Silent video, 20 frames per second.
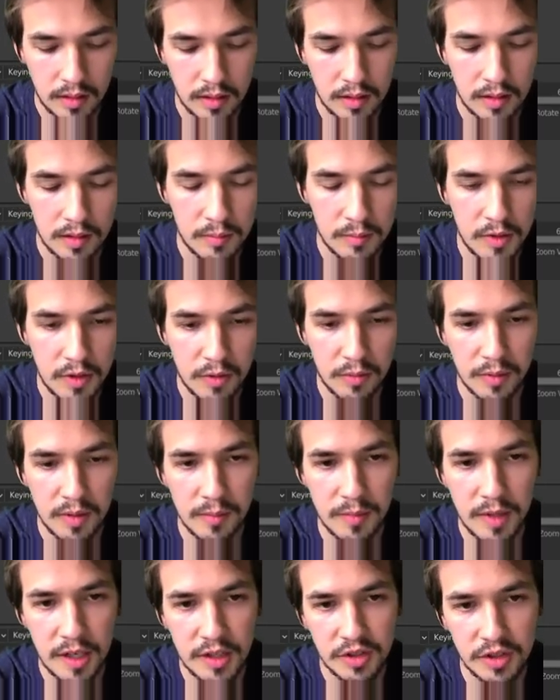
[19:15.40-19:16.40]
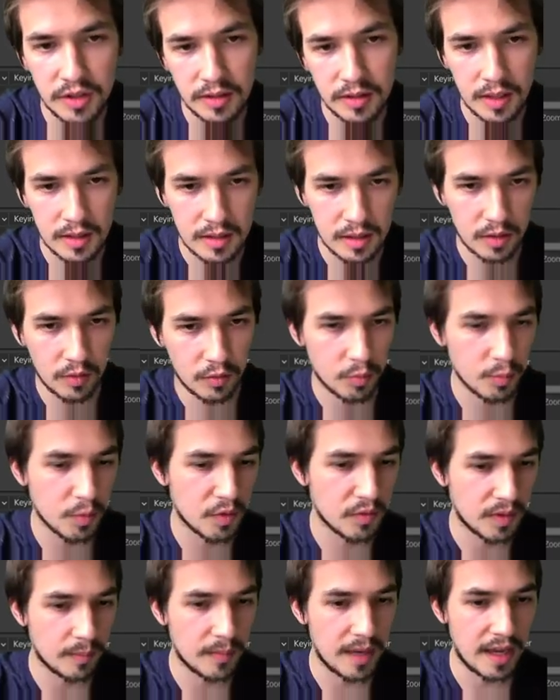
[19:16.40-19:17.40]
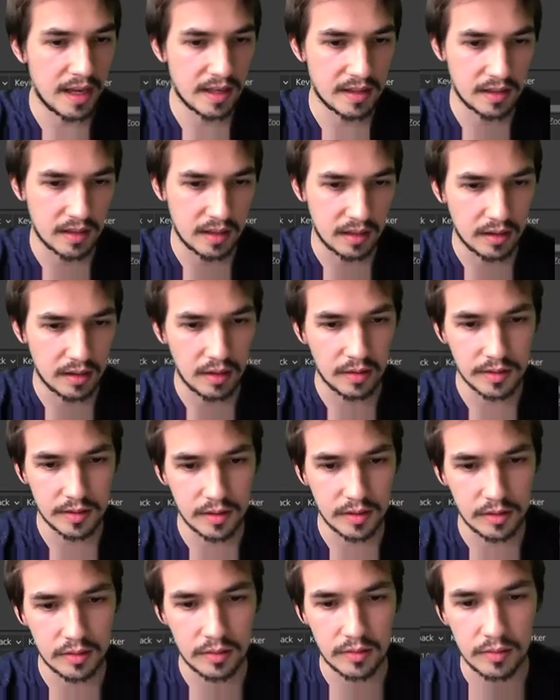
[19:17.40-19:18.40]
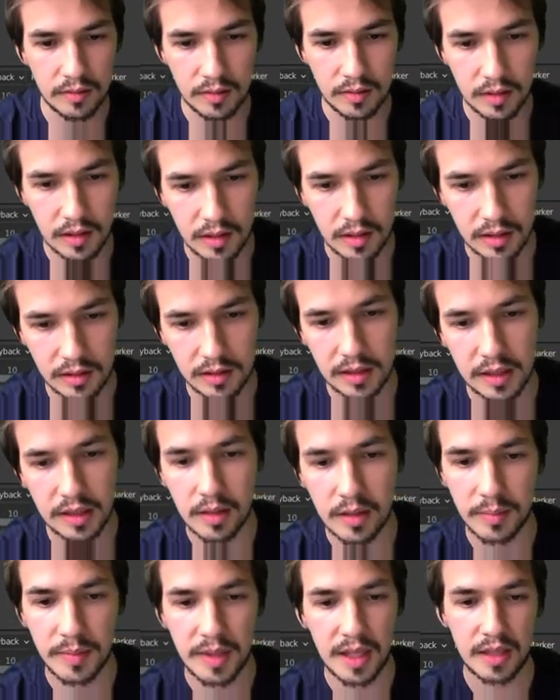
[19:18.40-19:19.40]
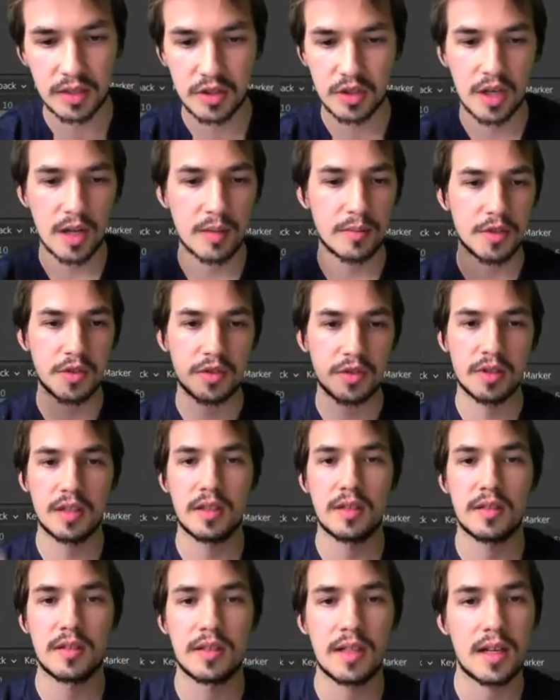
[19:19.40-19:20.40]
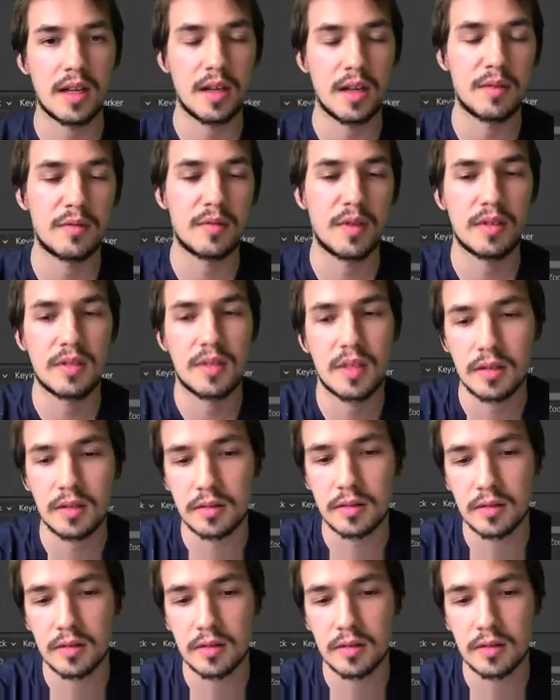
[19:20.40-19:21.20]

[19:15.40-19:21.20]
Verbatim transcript: I'm going to remesh it. That's going to remove the mask and also clean up that geometry that I have right there.